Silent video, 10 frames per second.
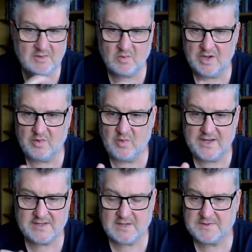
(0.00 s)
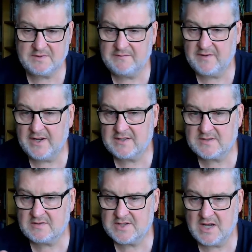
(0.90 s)
What you weigh is absolutely fine, as
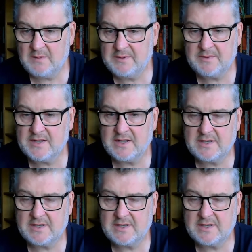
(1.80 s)
long as you're happy with that.